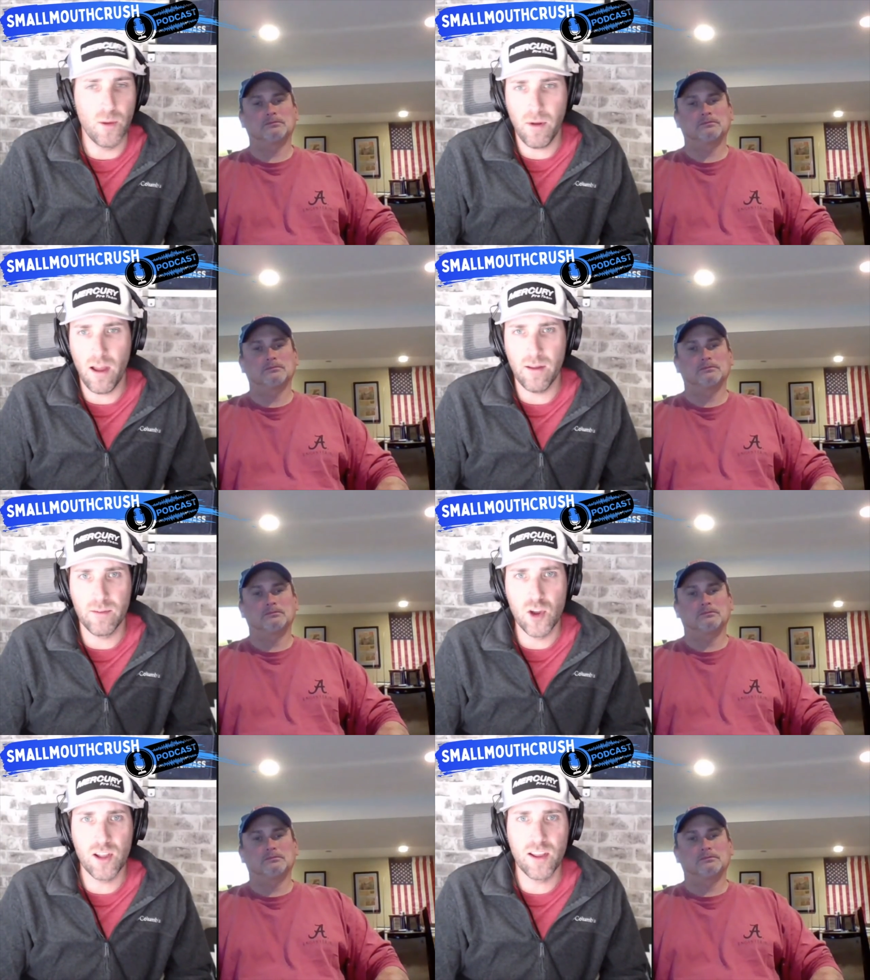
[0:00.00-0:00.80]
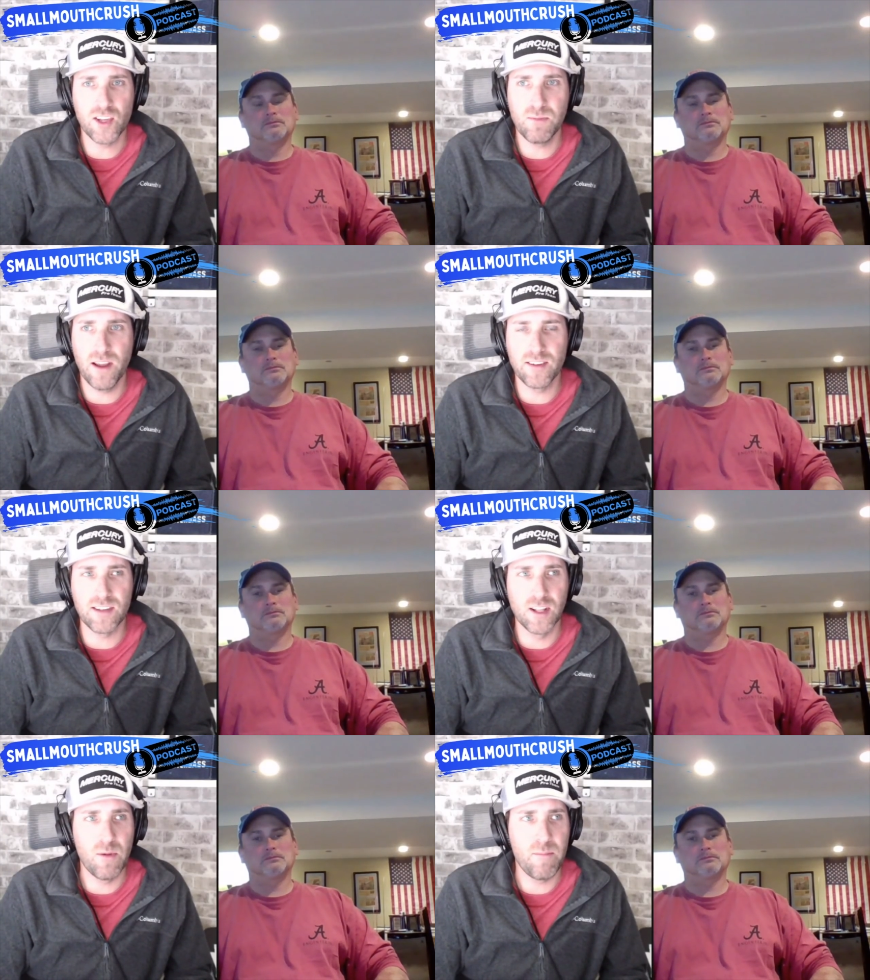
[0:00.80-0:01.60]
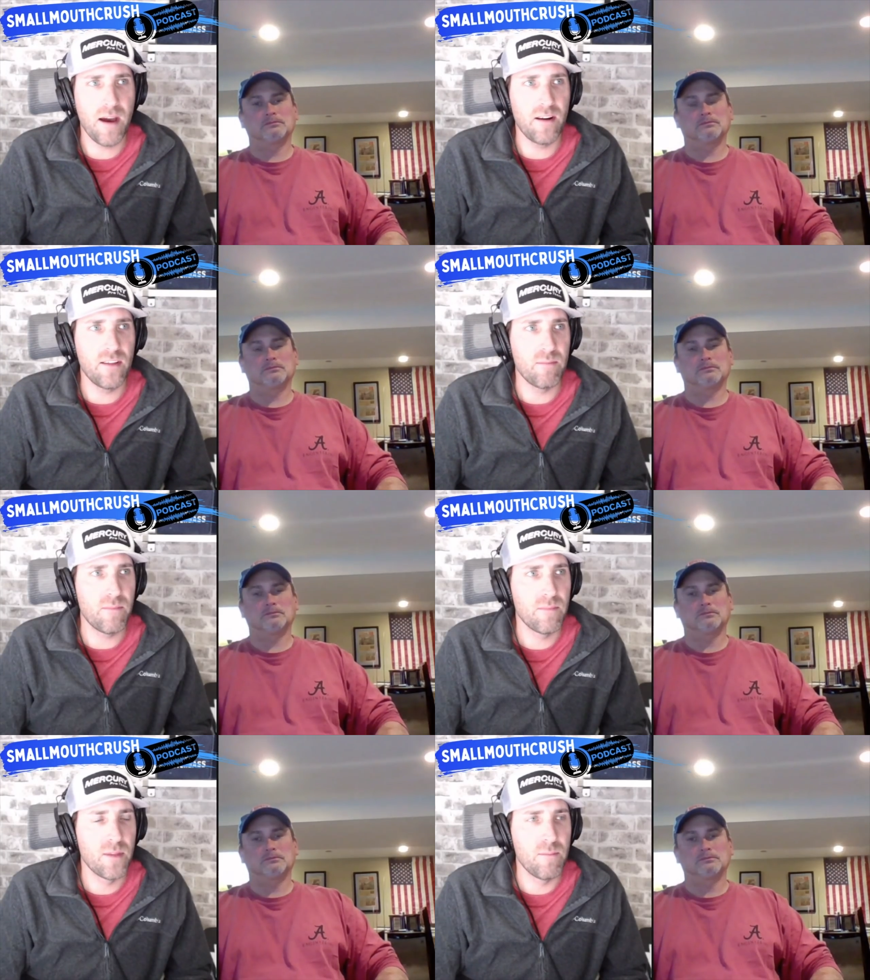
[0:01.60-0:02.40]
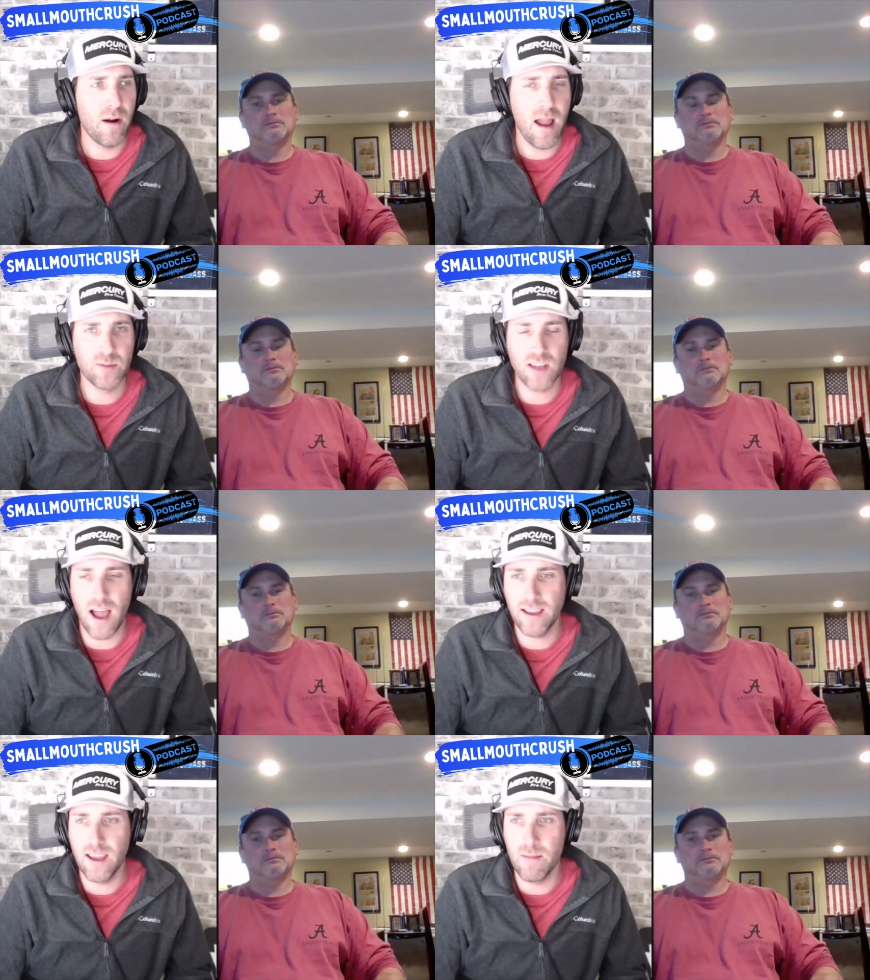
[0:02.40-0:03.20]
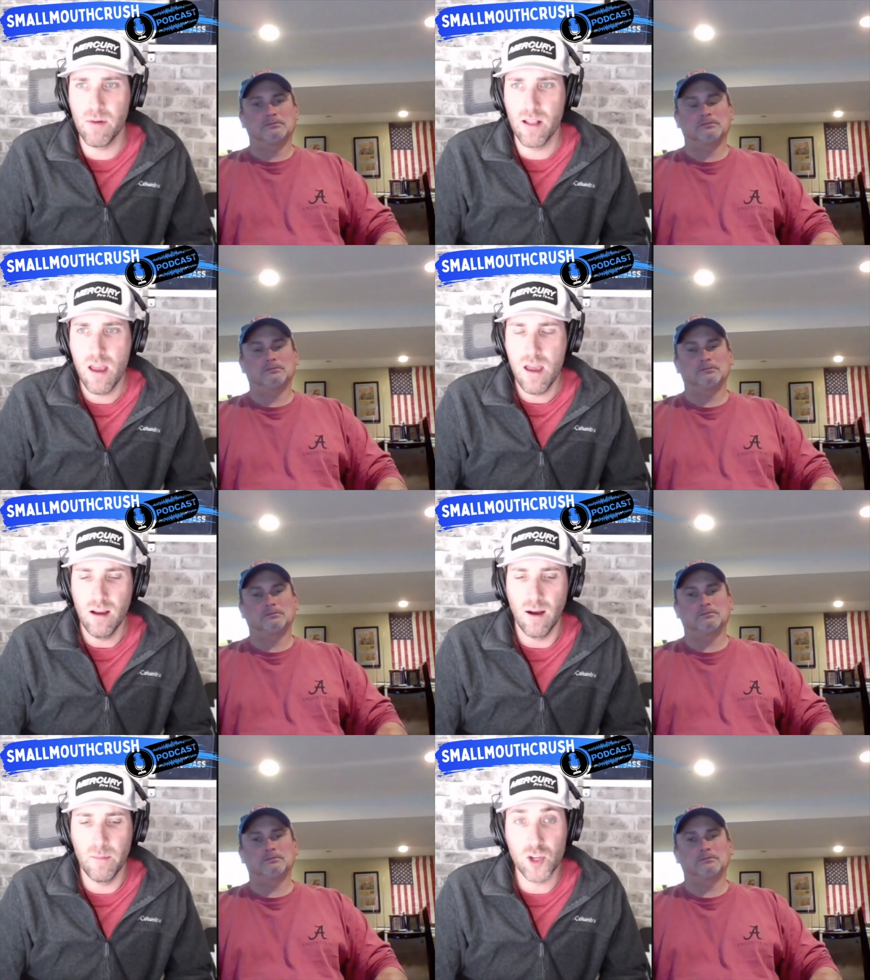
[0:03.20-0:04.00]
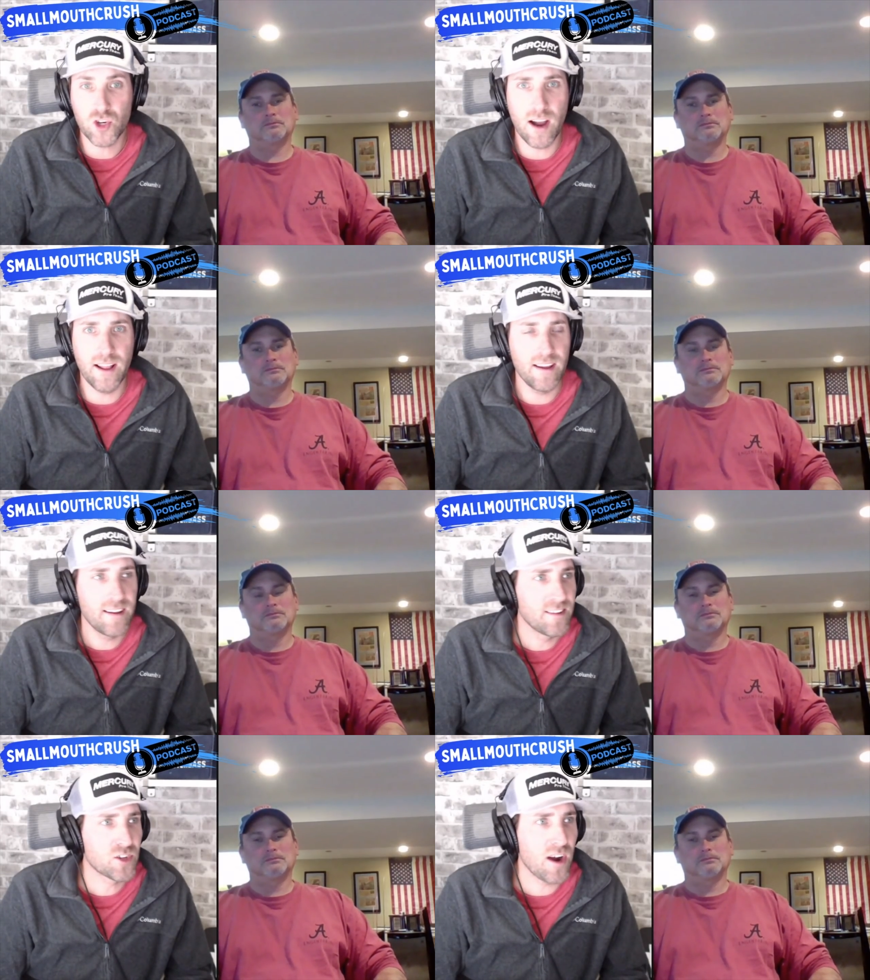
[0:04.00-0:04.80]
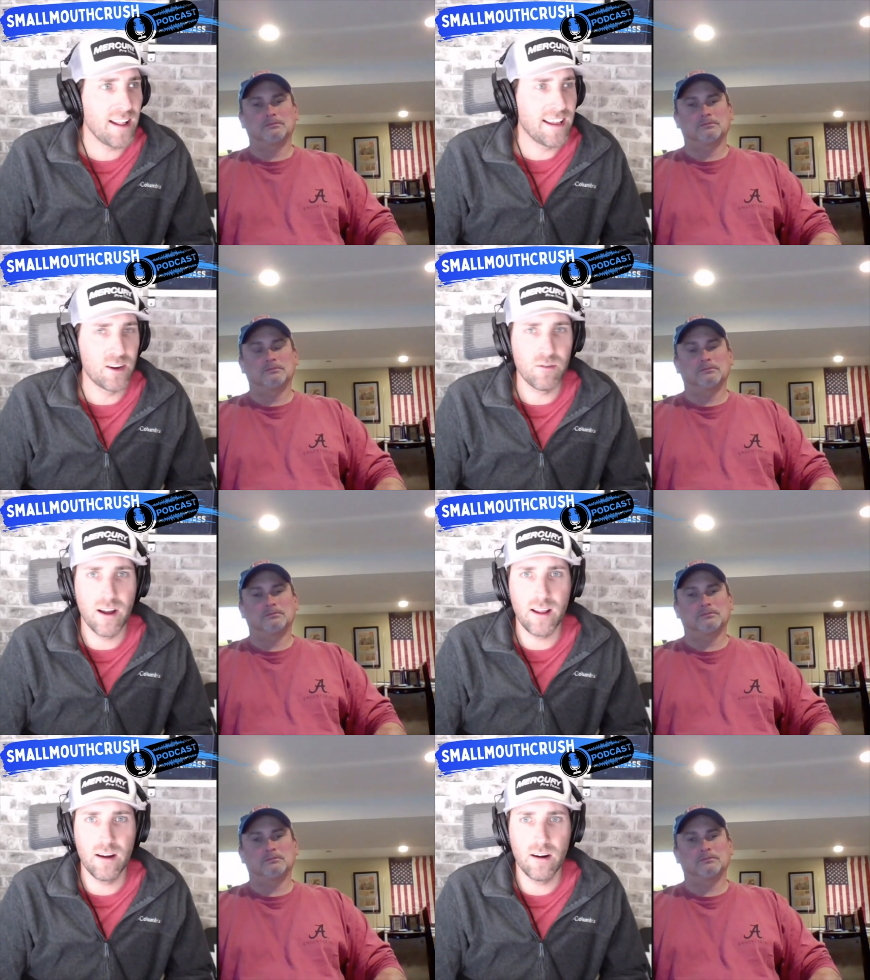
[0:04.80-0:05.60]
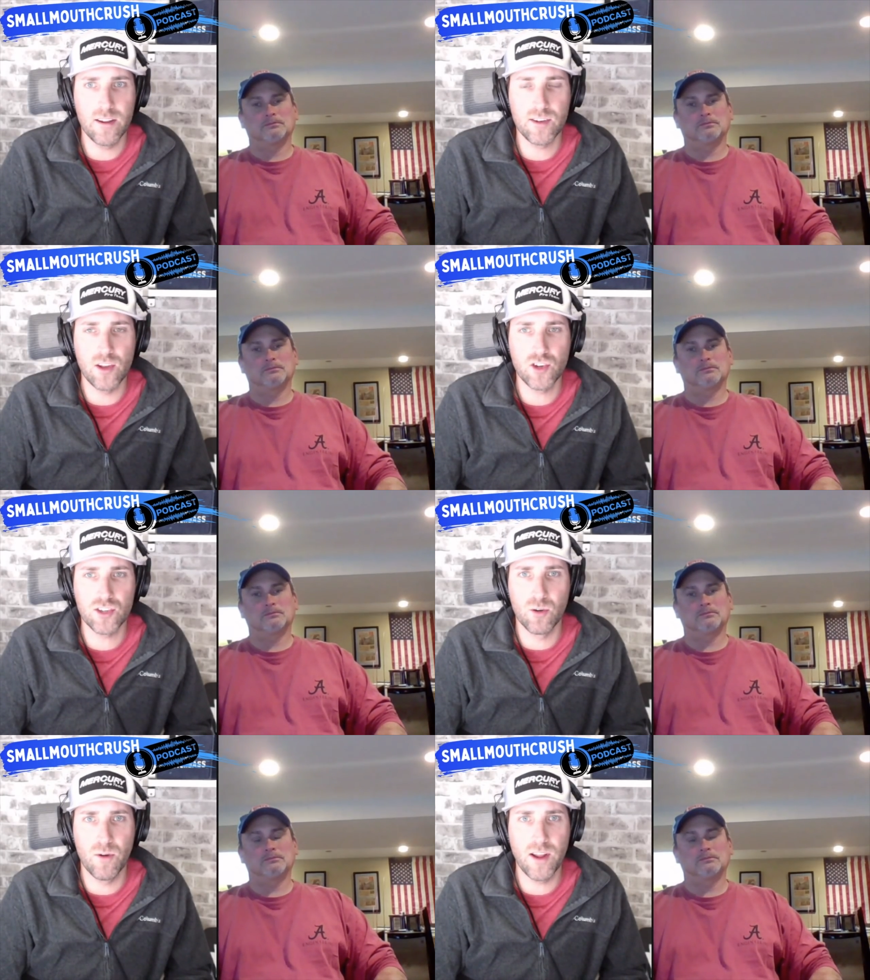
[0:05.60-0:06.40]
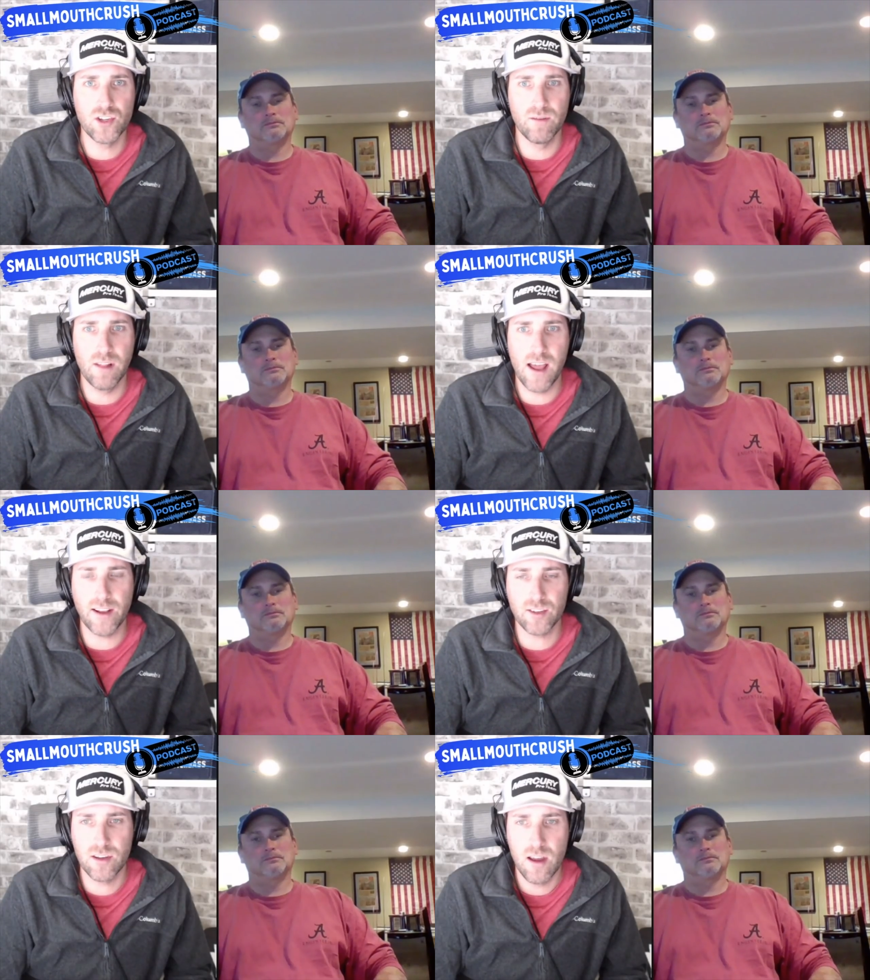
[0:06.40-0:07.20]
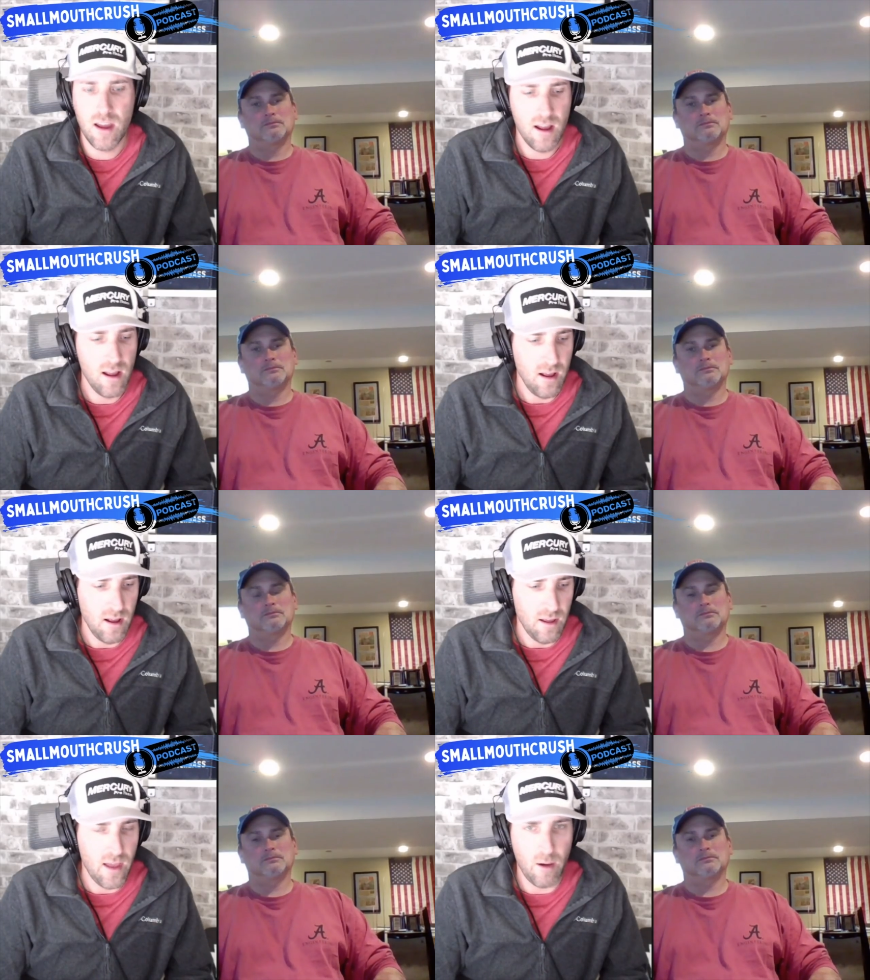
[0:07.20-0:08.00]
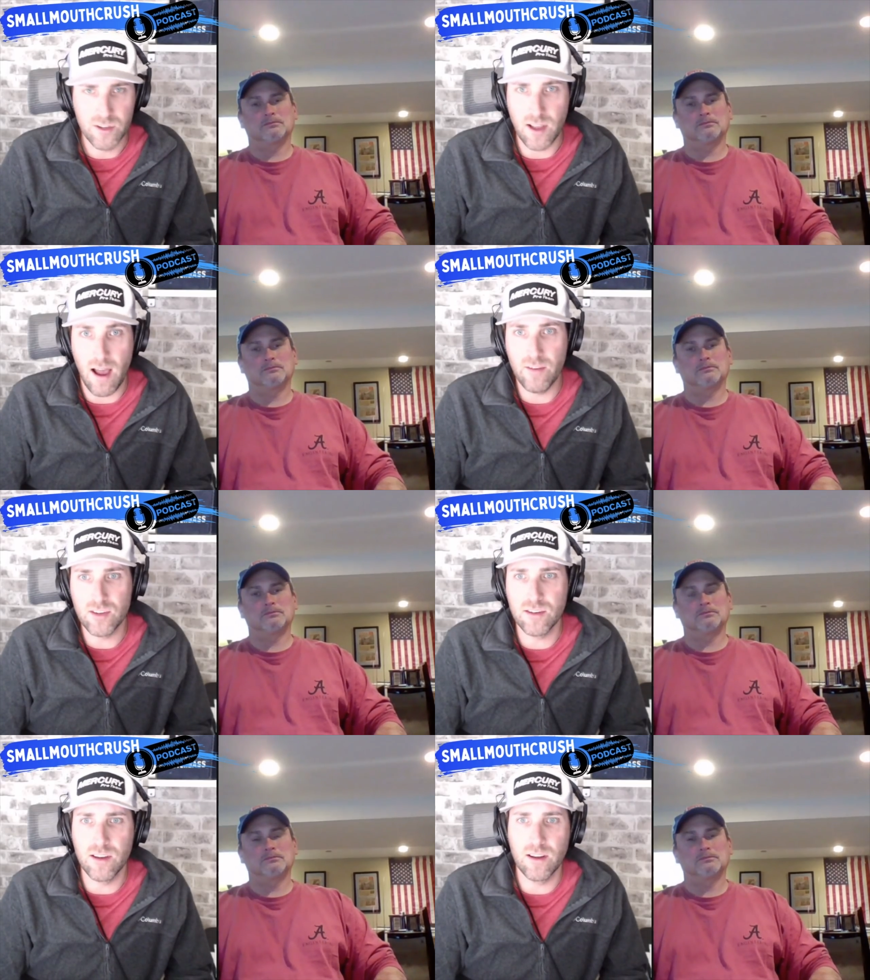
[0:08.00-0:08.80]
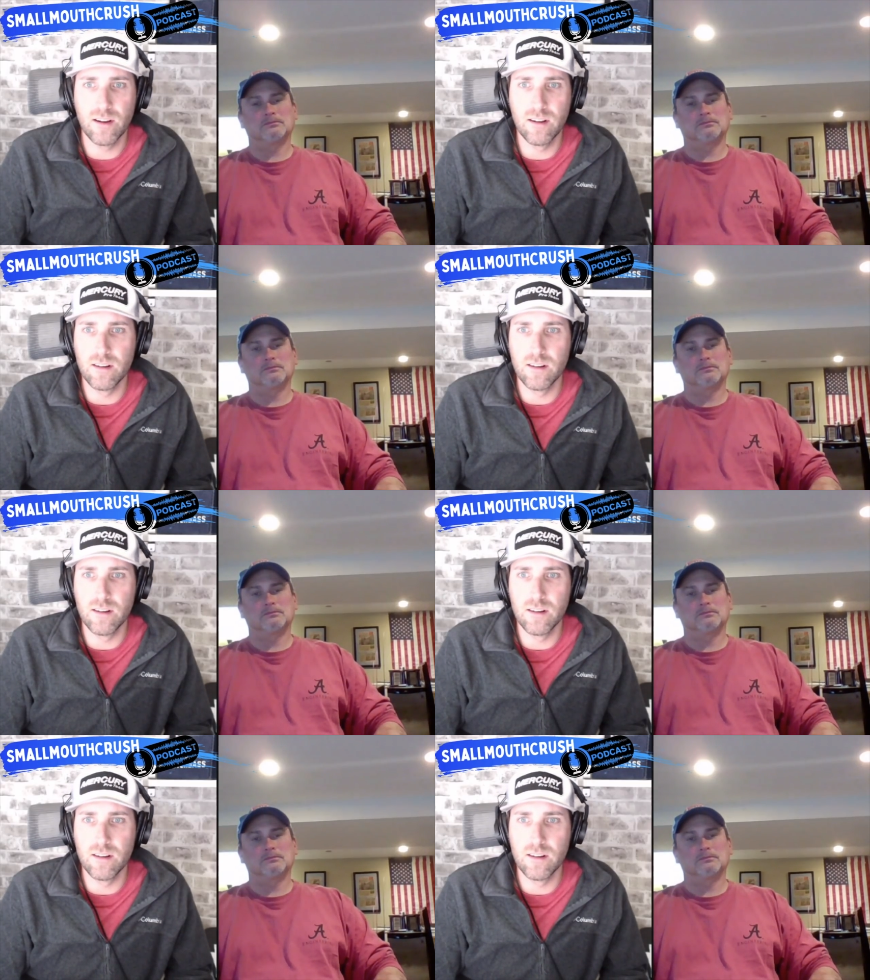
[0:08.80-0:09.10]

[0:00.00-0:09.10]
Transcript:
Speaker 1: probably you can explain this a little bit better than than perhaps I can, but I'm going to try to try to get it right here. It's it's just a region of lakes that was obviously